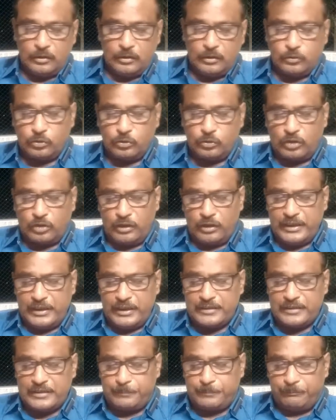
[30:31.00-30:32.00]
to turn
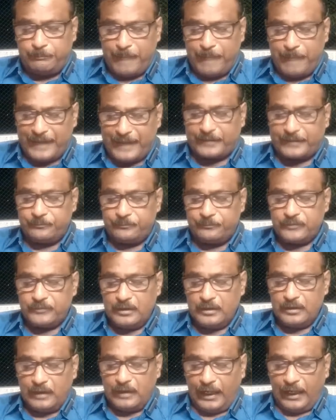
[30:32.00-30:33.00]
his back
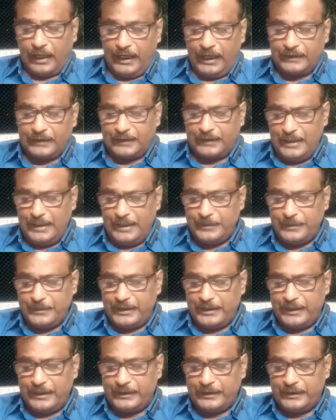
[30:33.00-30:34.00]
and claim
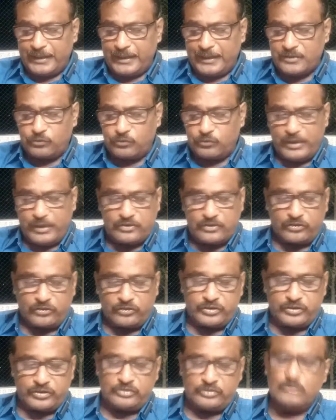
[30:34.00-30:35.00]
inheritance when
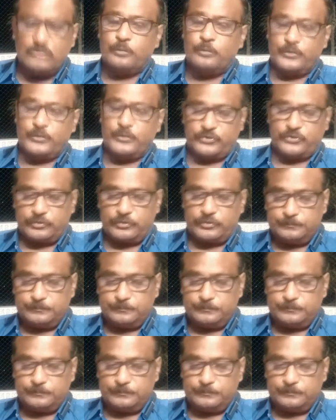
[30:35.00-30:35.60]
succession opens.